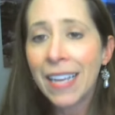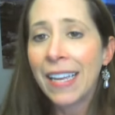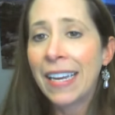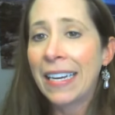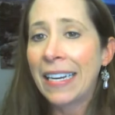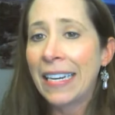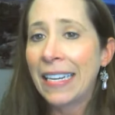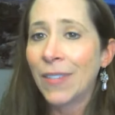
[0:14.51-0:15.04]

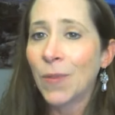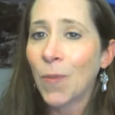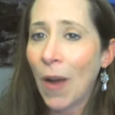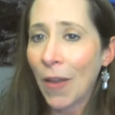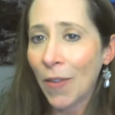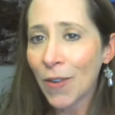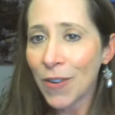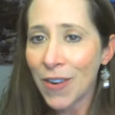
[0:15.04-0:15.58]
And it is
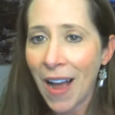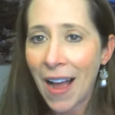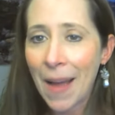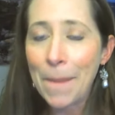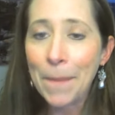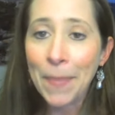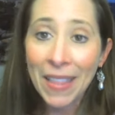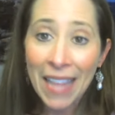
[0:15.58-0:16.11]
whether or
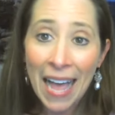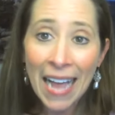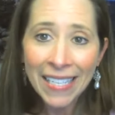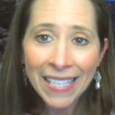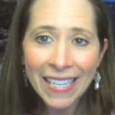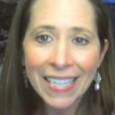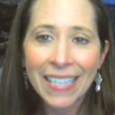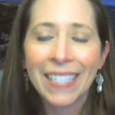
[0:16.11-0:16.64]
not
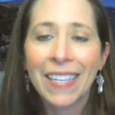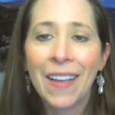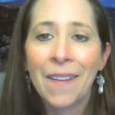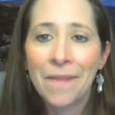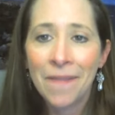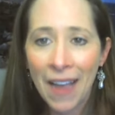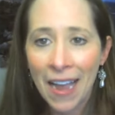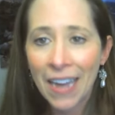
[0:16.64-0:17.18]
plastics
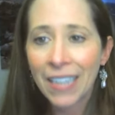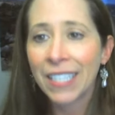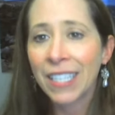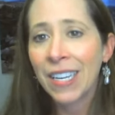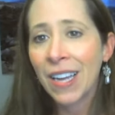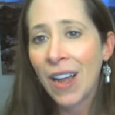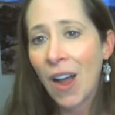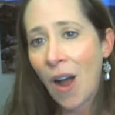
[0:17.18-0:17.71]

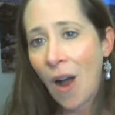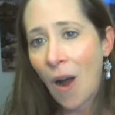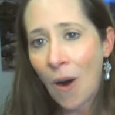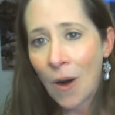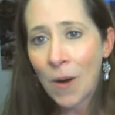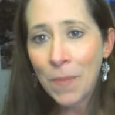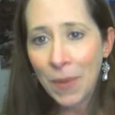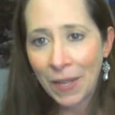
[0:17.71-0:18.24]
affect
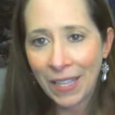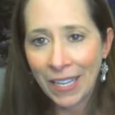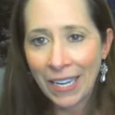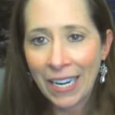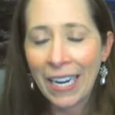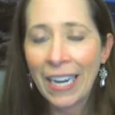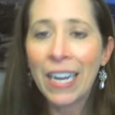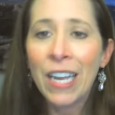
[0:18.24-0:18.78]
our
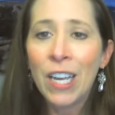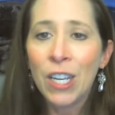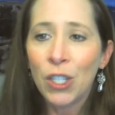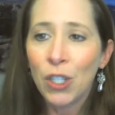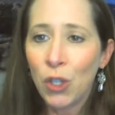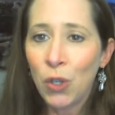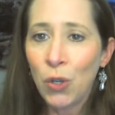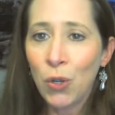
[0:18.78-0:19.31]
ability
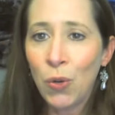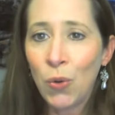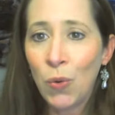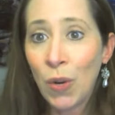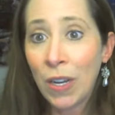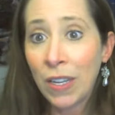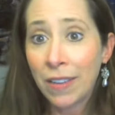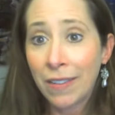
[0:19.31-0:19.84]

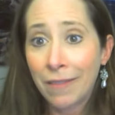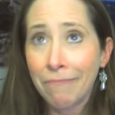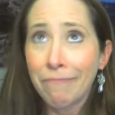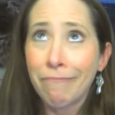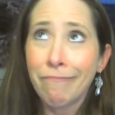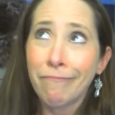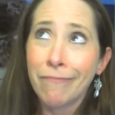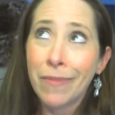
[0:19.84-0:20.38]
to
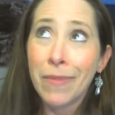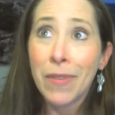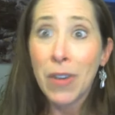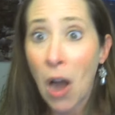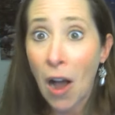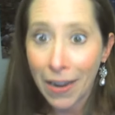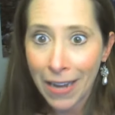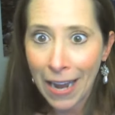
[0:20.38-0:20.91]

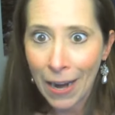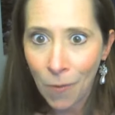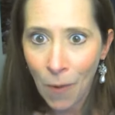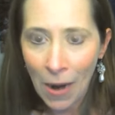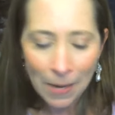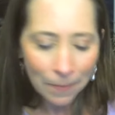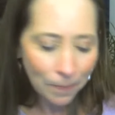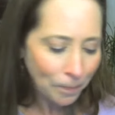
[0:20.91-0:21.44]
not gain
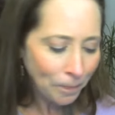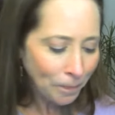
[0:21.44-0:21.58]
weight.